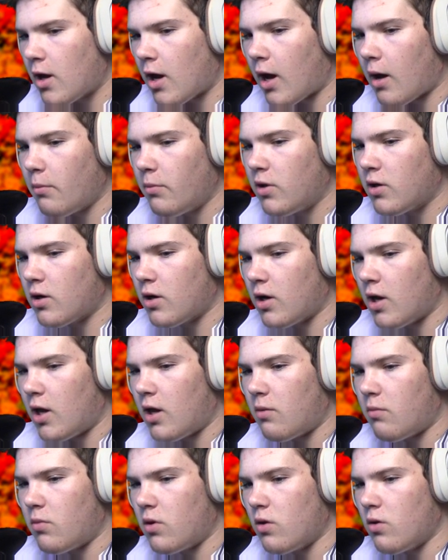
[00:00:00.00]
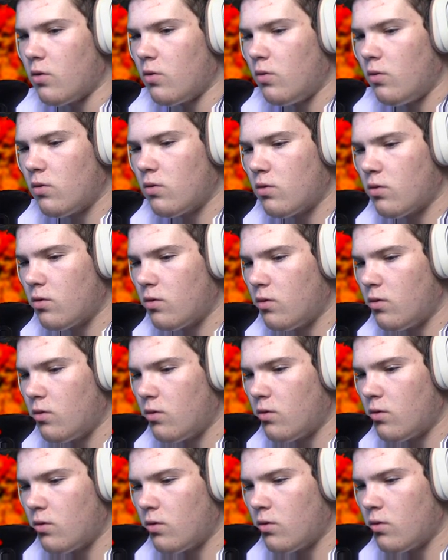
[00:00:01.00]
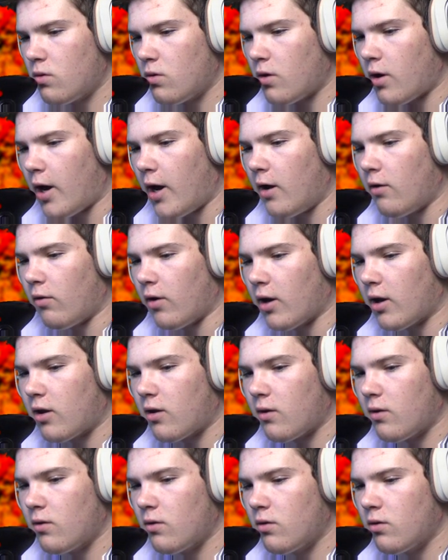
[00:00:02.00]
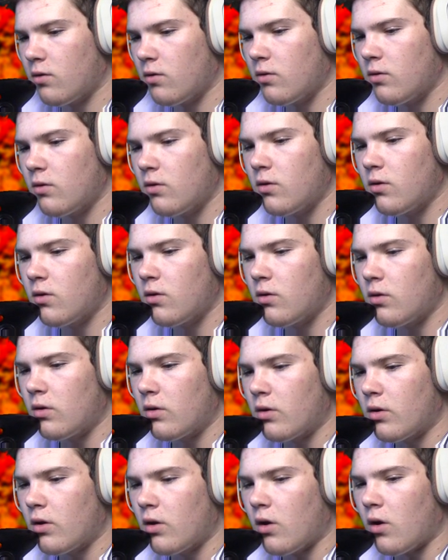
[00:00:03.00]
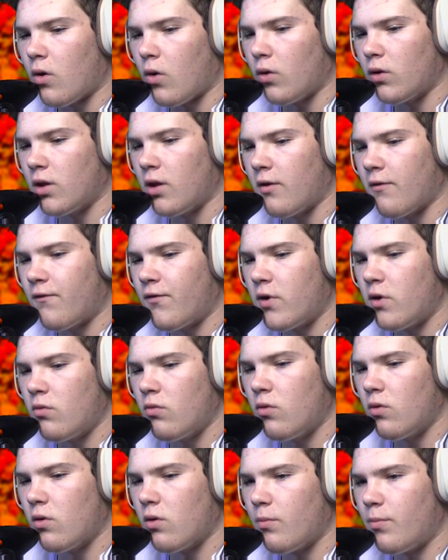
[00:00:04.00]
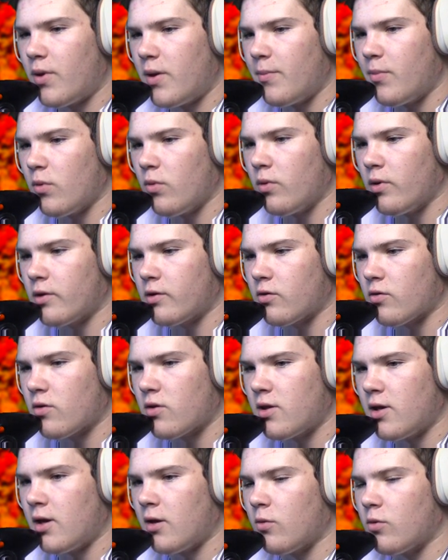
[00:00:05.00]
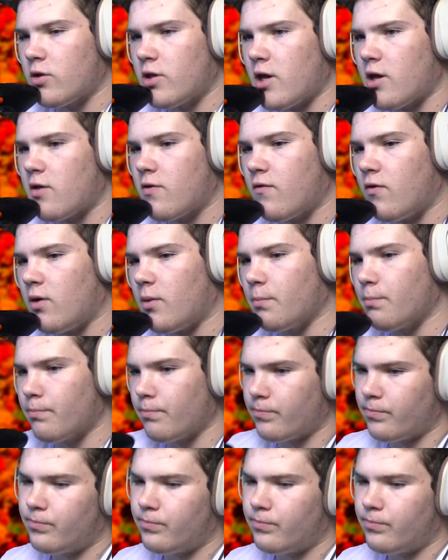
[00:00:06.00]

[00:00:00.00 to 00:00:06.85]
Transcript: I'm gonna name you Irid. Only a few people will understand where that's from.